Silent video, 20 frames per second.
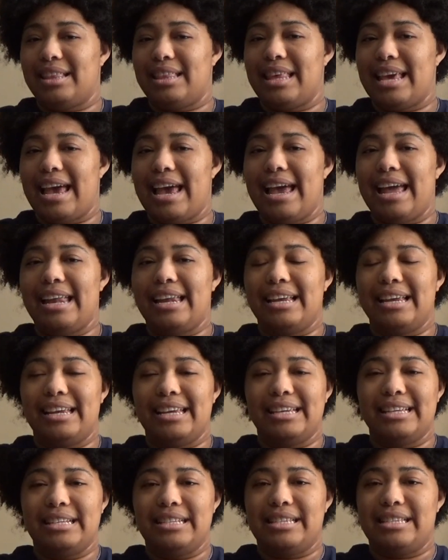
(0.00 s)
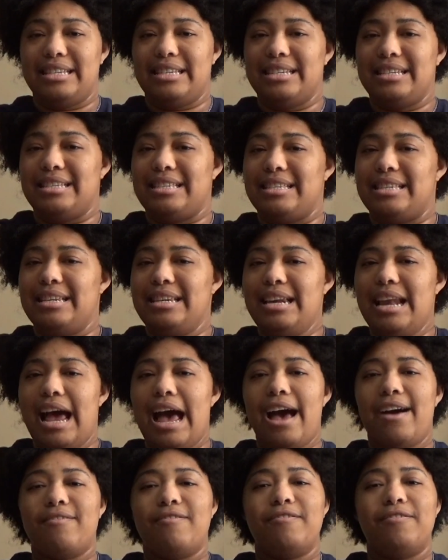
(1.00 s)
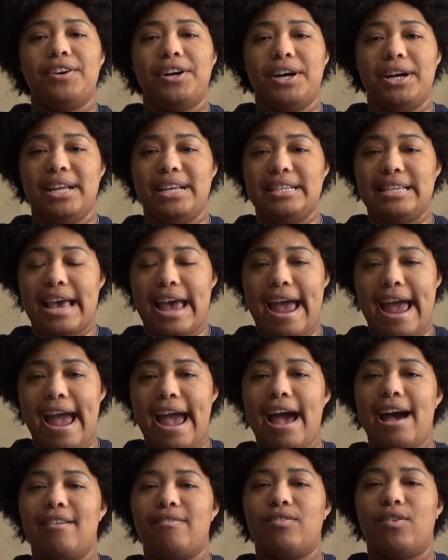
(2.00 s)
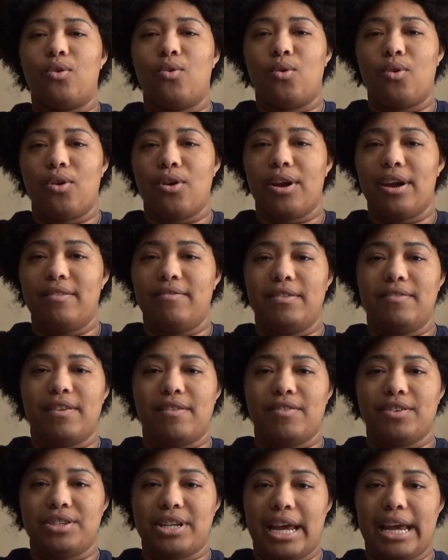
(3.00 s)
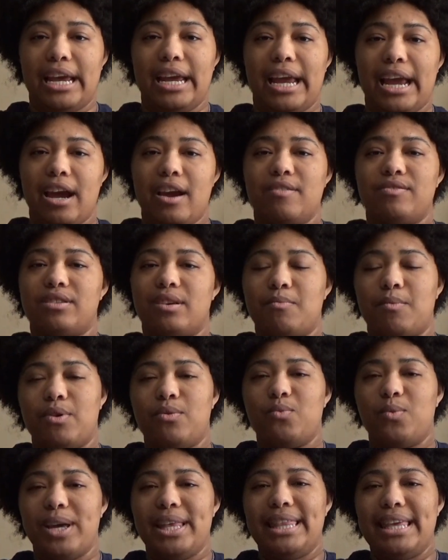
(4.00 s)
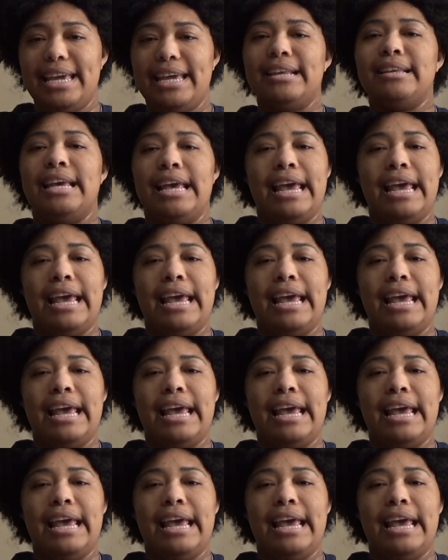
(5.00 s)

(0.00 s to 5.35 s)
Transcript: that is just not fun to have, or if you've ever taken care of someone with it,